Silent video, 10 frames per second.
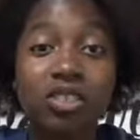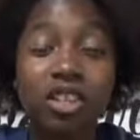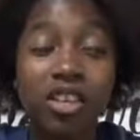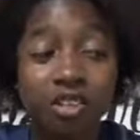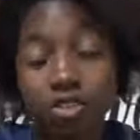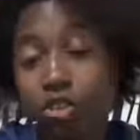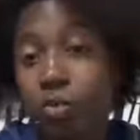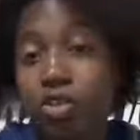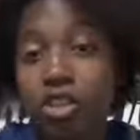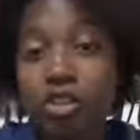in a
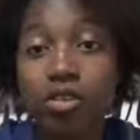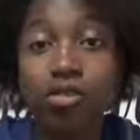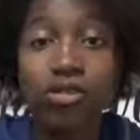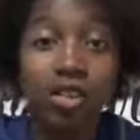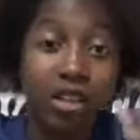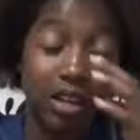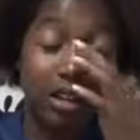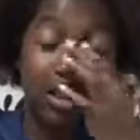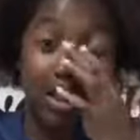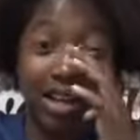normal tone
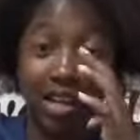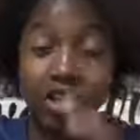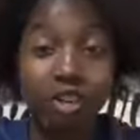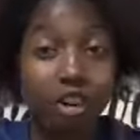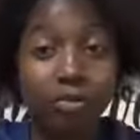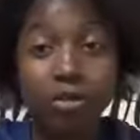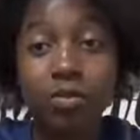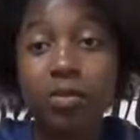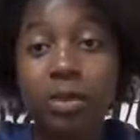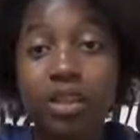at your
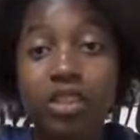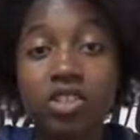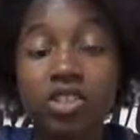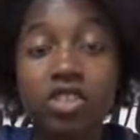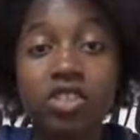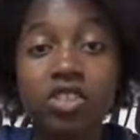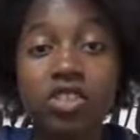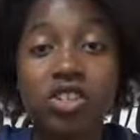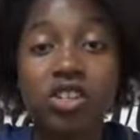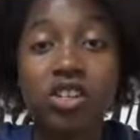optimal pitch
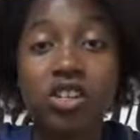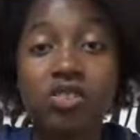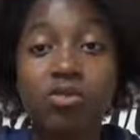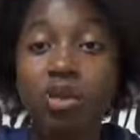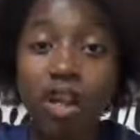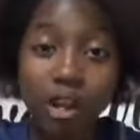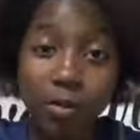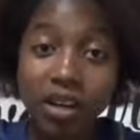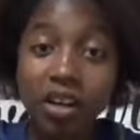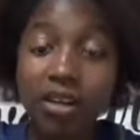will help
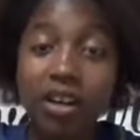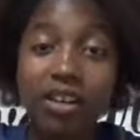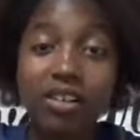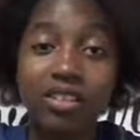out a lot.